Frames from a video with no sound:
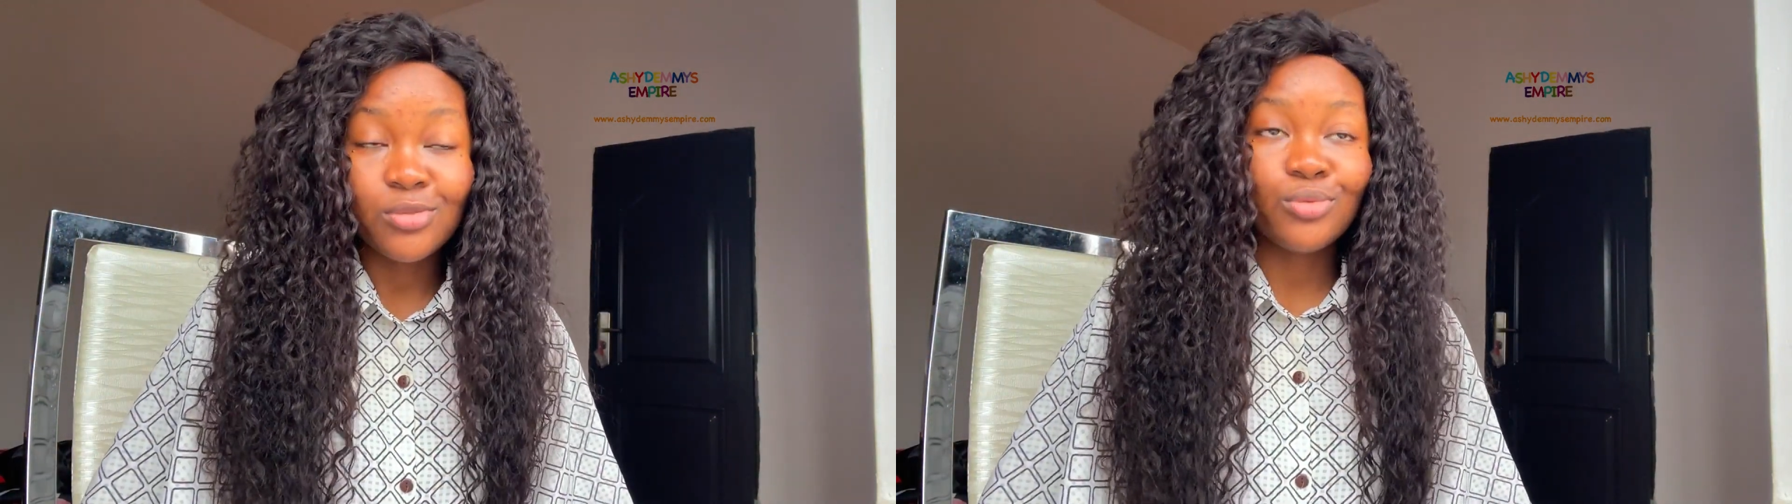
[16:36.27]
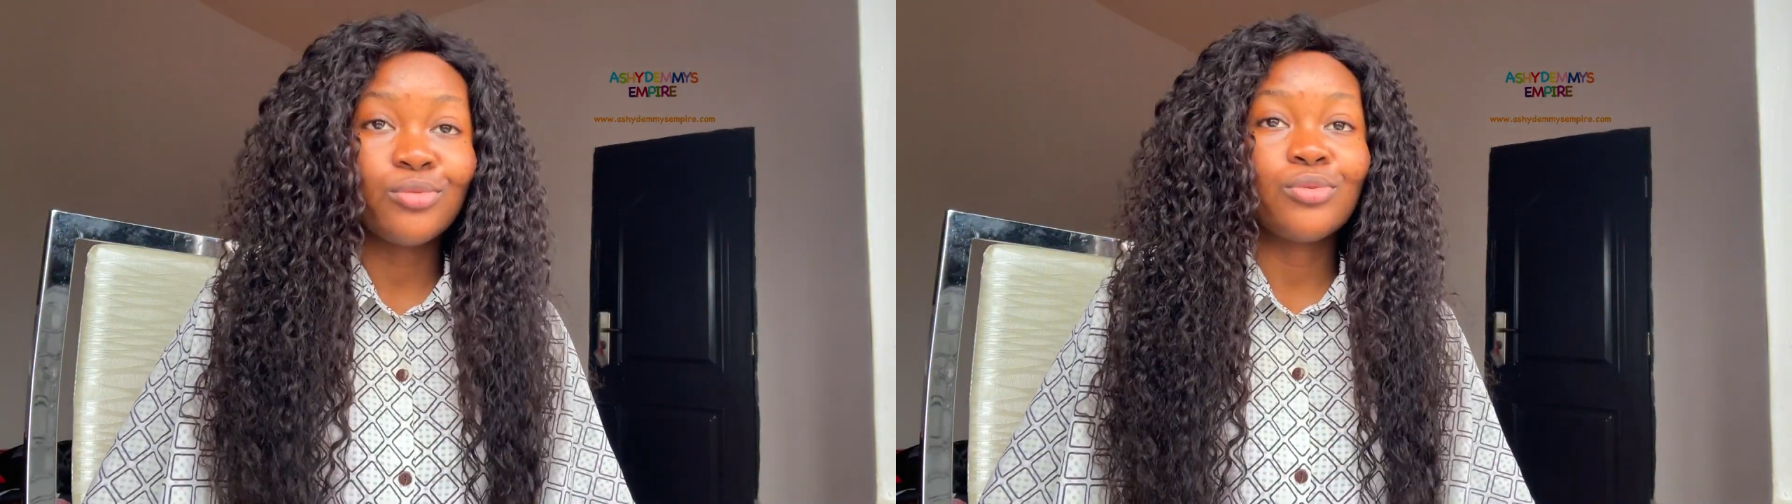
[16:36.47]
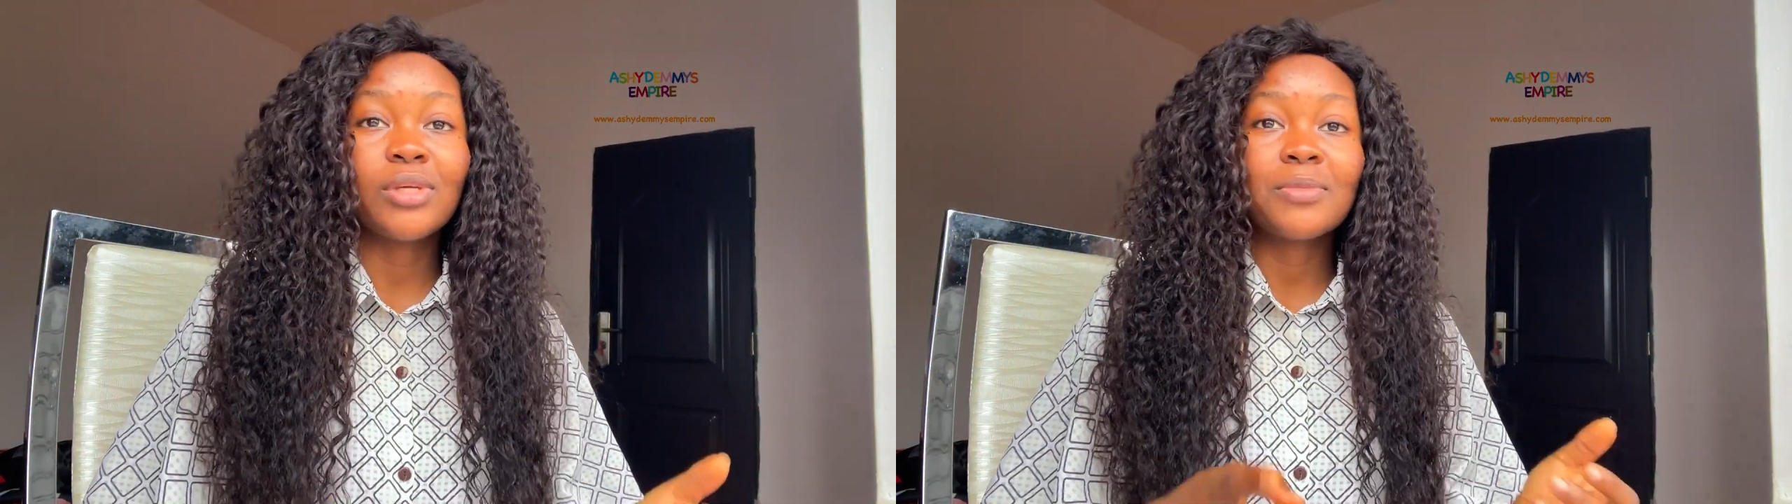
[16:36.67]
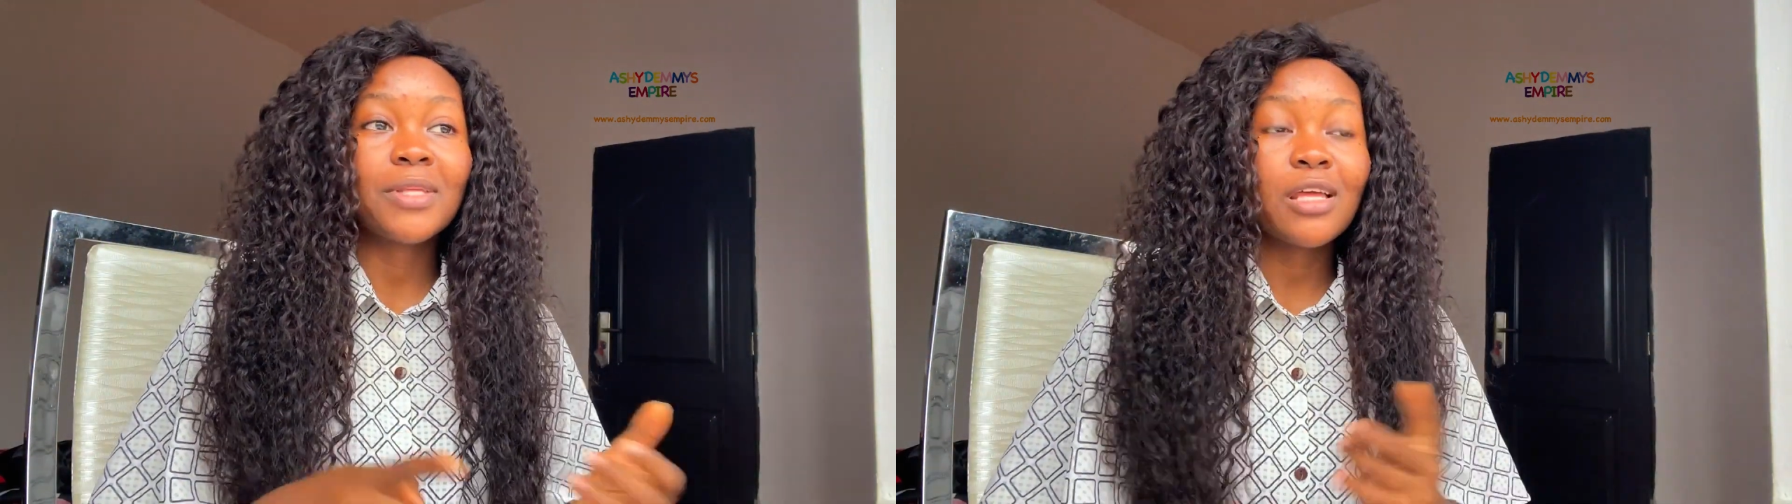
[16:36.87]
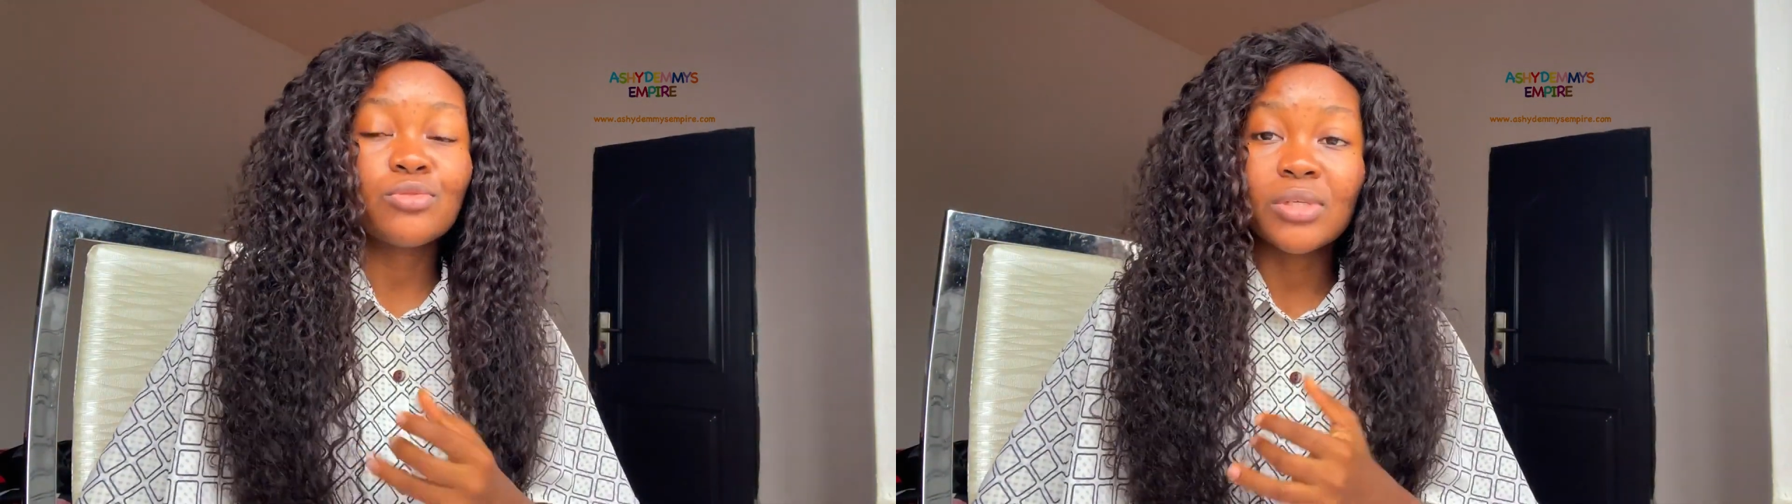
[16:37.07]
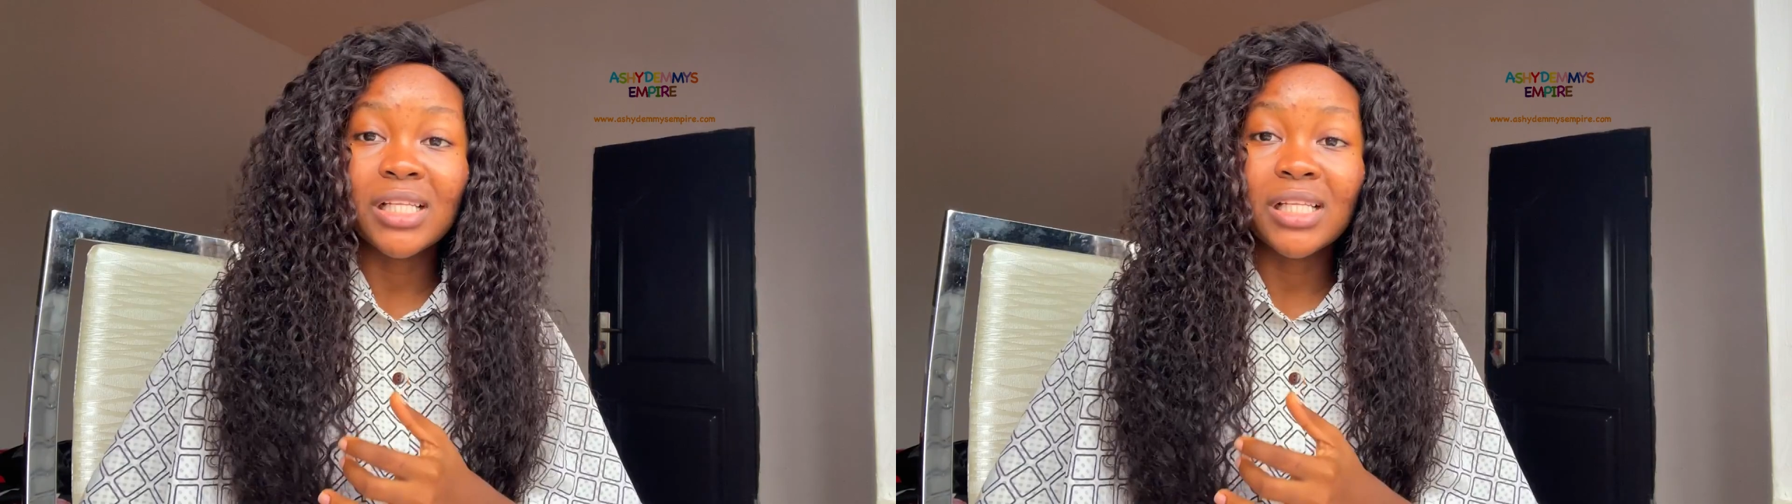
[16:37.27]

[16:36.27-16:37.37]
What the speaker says: So you're expected to